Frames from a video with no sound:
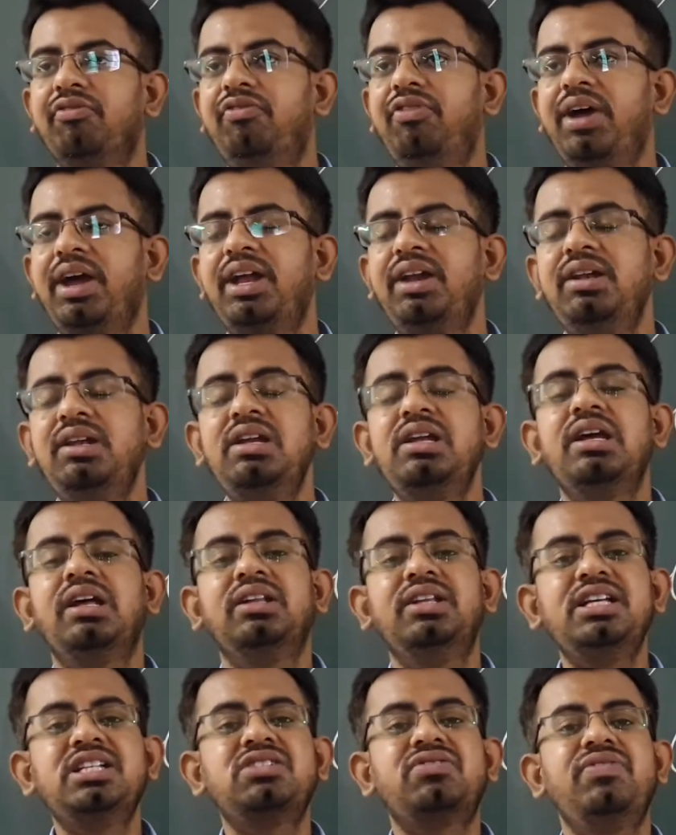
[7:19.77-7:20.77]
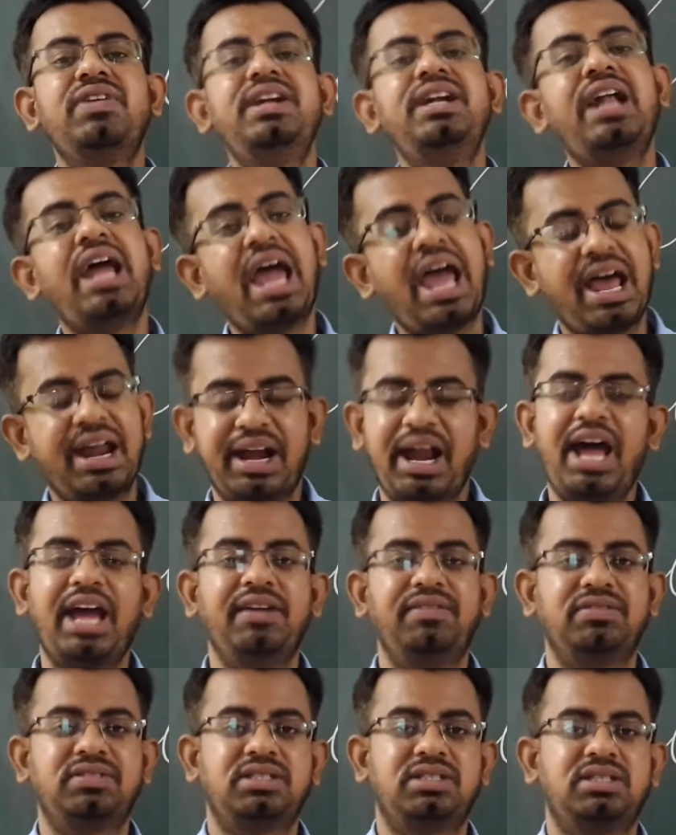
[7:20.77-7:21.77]
when this wind
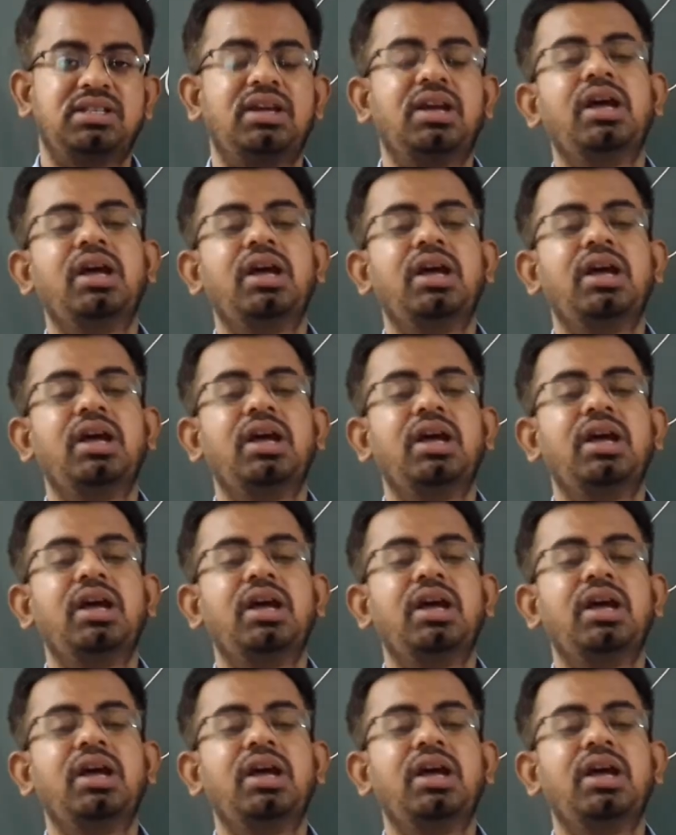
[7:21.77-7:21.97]
arrives,